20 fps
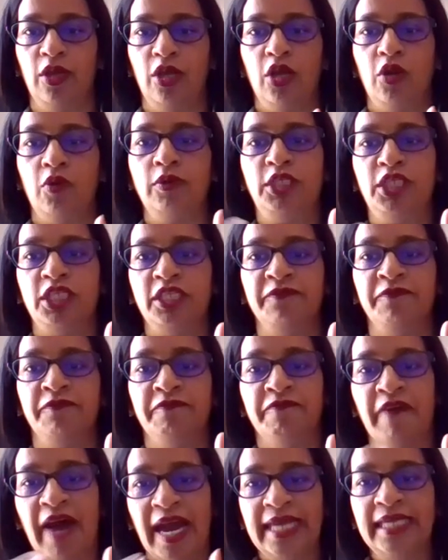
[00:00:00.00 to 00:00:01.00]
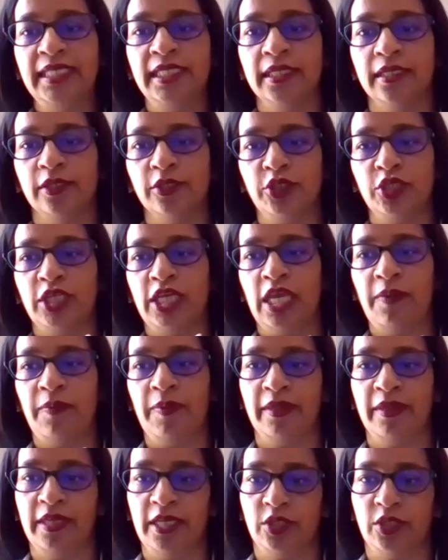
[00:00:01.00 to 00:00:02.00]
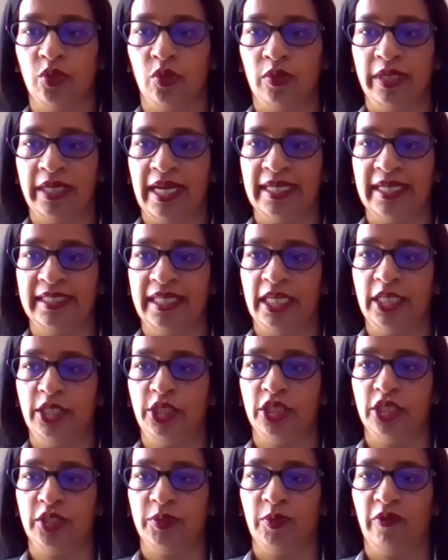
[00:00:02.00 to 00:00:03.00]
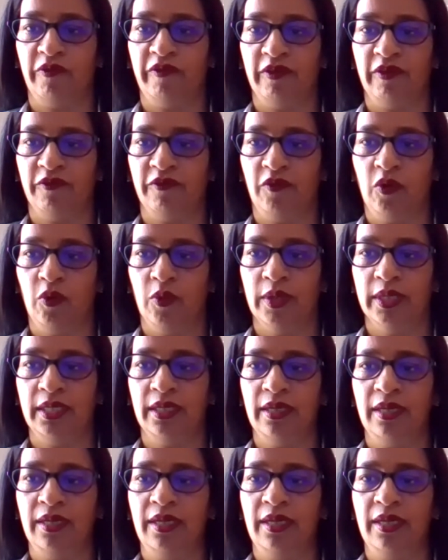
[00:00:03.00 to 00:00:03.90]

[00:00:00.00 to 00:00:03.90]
which is vital to keeping these organizations moving forward.